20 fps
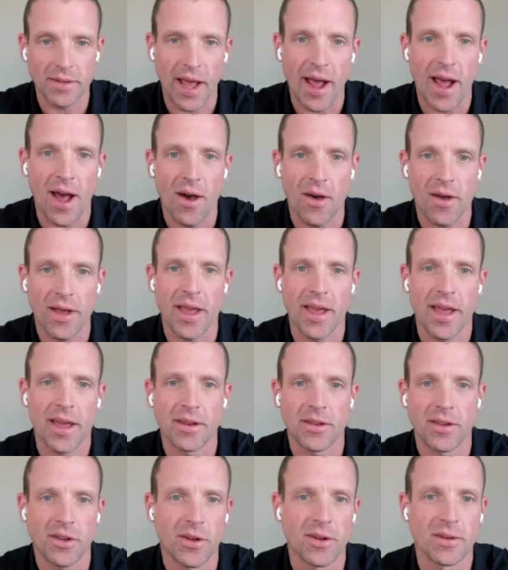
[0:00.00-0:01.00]
now,
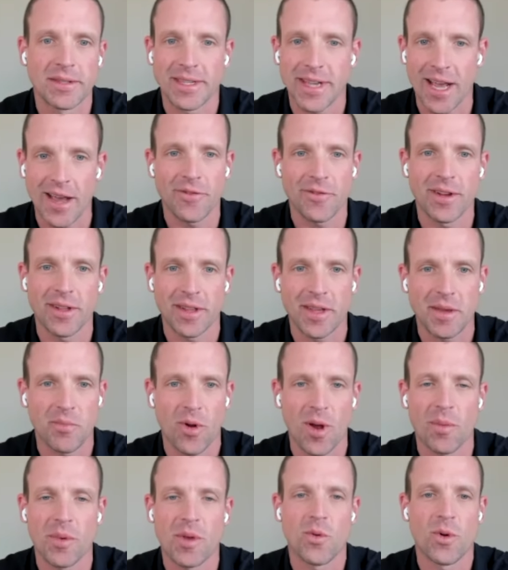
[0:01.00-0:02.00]
and you're definitely
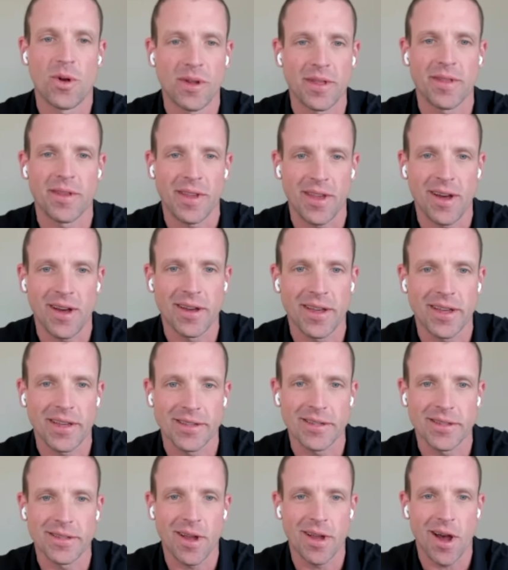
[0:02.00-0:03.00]
probably one of the
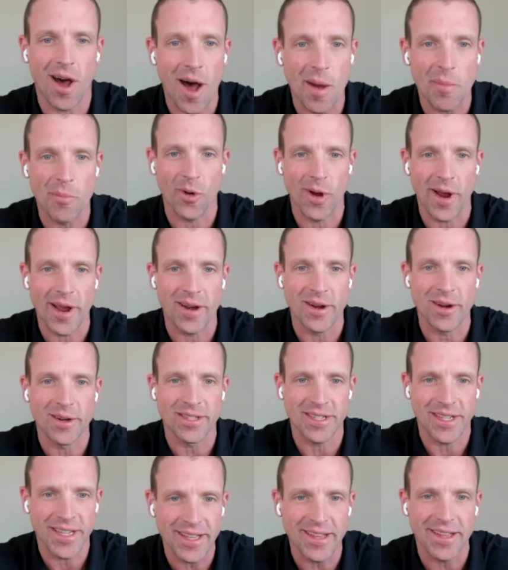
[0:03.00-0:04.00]
youngest operators
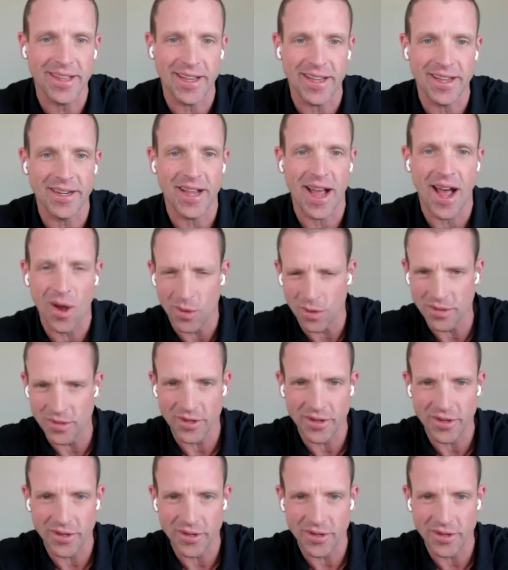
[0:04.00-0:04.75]
in the industry. How old